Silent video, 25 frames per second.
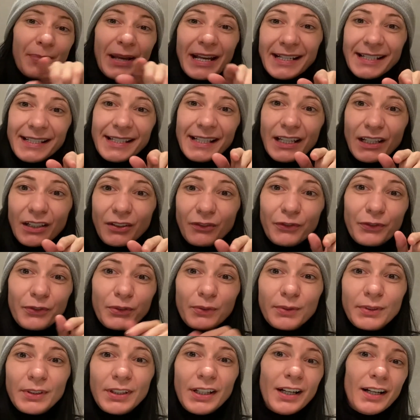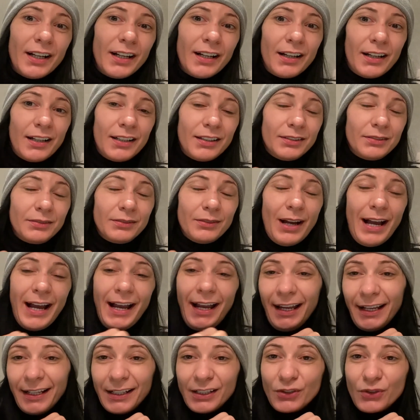passing through the
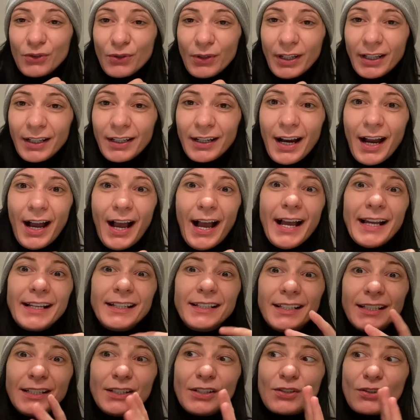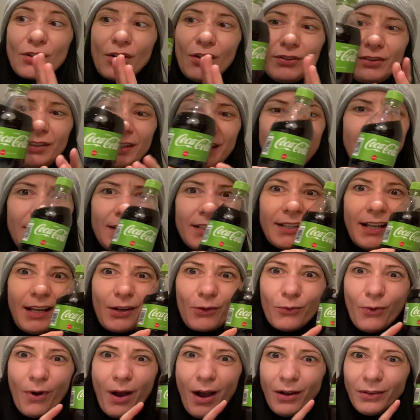aisle drink, I did saw this. It's like,
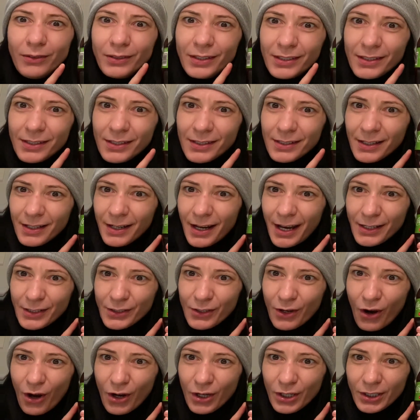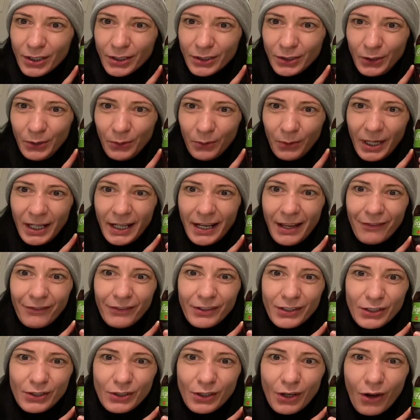wow, this is a nice color, new and
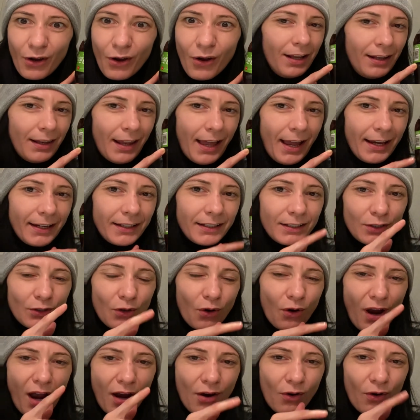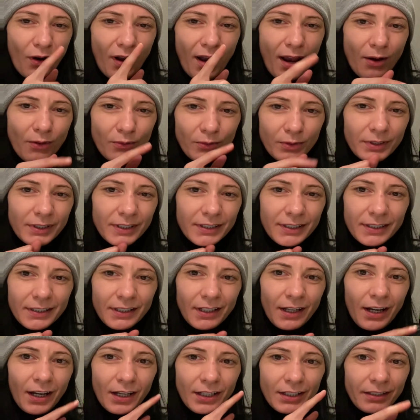never saw like Coca-Cola with
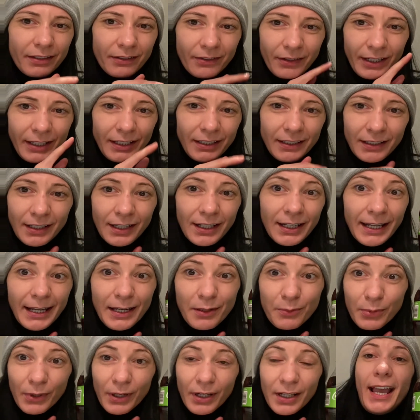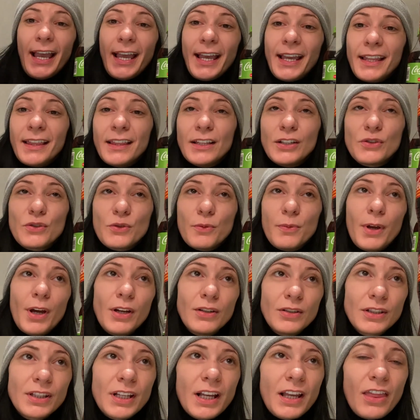a green label. And to be
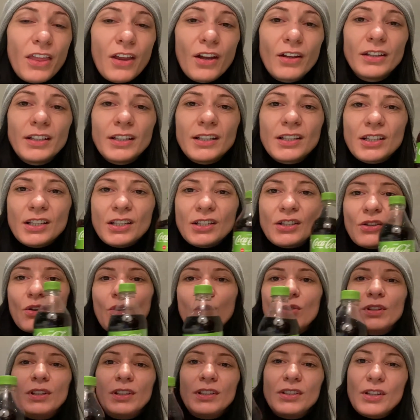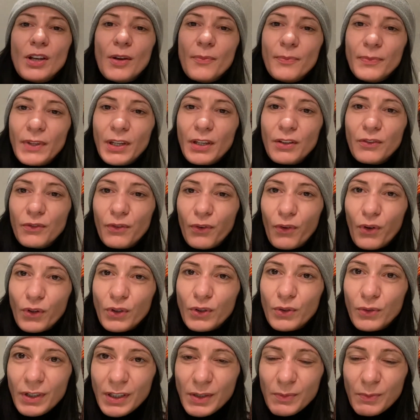honest, I thought it's only something for
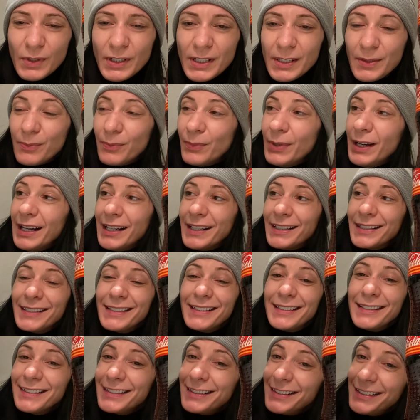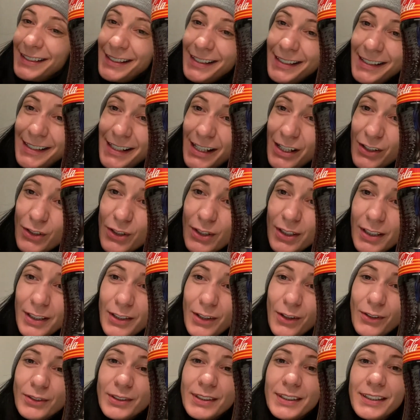Christmas, but it's actually
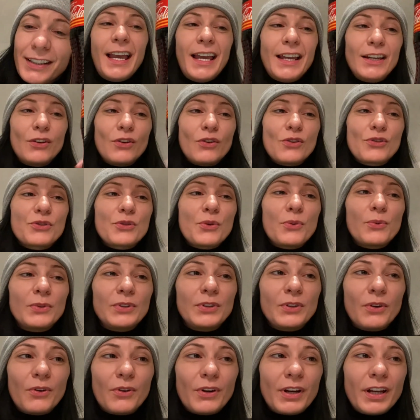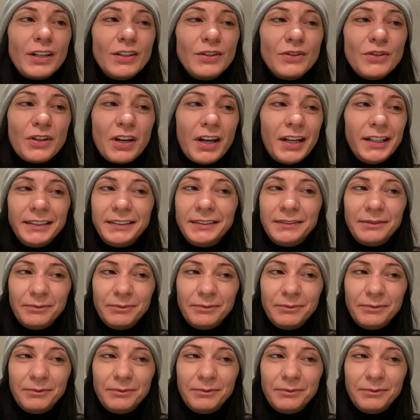not. And also with orange, I